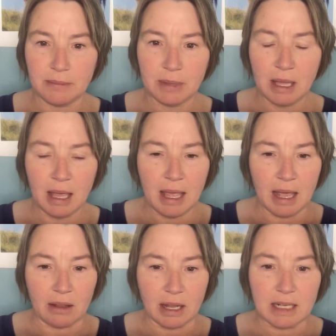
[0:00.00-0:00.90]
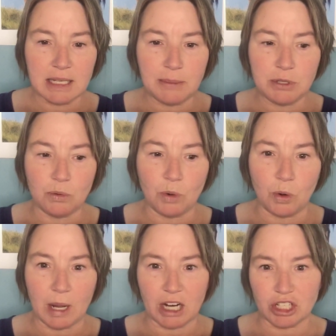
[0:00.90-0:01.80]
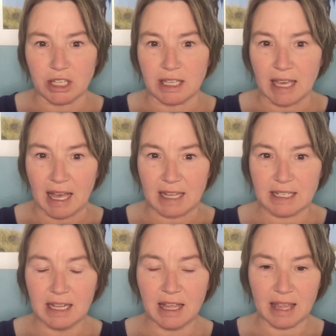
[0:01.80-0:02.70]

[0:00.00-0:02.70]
And a lot of times you won't actually get